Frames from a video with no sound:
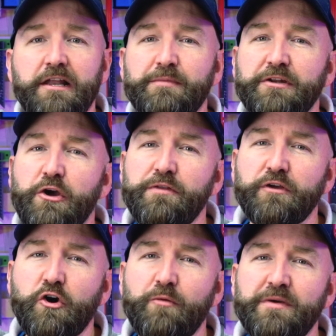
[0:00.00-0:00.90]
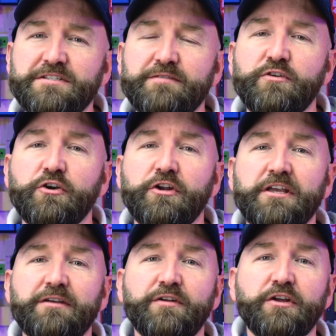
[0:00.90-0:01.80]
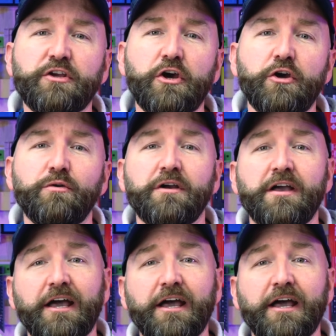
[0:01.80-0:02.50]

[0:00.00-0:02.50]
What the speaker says: Let me know in the comments if you're going to give it a go,